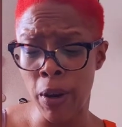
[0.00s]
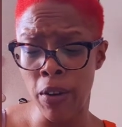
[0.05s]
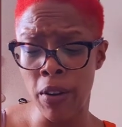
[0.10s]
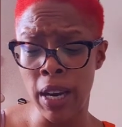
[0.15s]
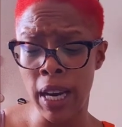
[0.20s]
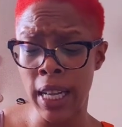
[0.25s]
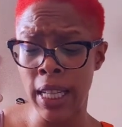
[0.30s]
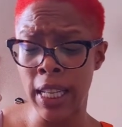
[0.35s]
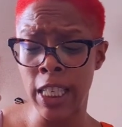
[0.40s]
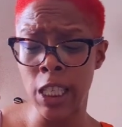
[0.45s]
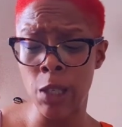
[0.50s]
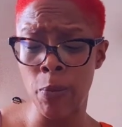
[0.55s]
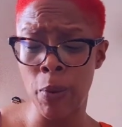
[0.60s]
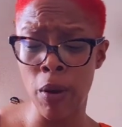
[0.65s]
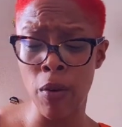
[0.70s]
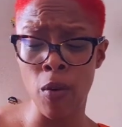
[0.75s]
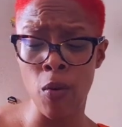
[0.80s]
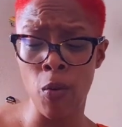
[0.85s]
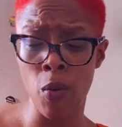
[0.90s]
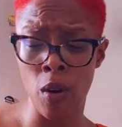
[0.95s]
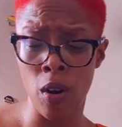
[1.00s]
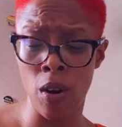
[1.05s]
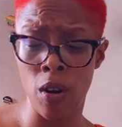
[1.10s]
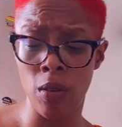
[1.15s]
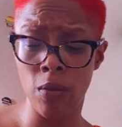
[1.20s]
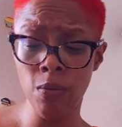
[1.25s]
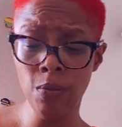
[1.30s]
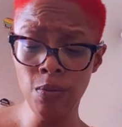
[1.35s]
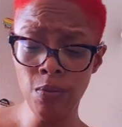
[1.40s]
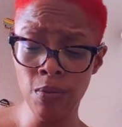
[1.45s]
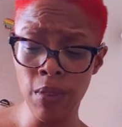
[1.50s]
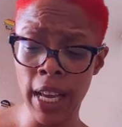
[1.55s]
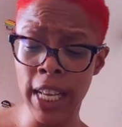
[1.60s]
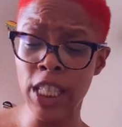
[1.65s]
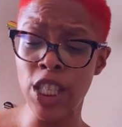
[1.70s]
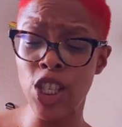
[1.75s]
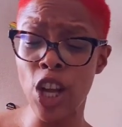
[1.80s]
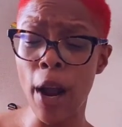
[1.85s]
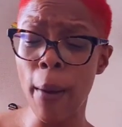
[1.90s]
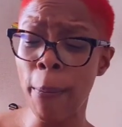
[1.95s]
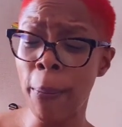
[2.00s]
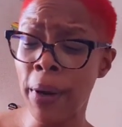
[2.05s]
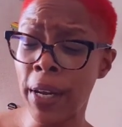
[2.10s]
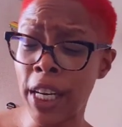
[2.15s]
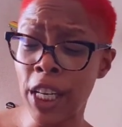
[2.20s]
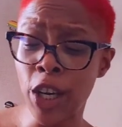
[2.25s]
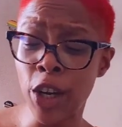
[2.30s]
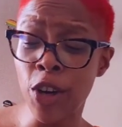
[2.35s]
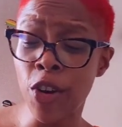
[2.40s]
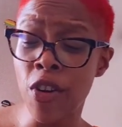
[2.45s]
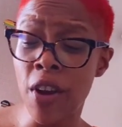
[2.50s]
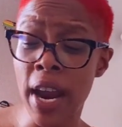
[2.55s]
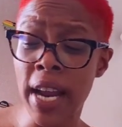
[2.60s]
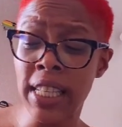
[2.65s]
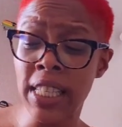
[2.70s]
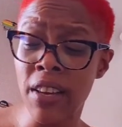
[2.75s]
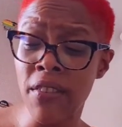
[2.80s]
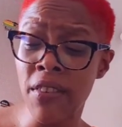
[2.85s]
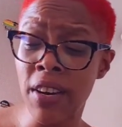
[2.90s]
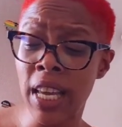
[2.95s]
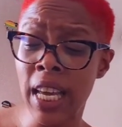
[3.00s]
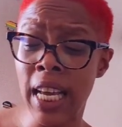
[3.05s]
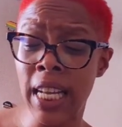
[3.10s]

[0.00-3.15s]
in the spirit world and start putting your creativity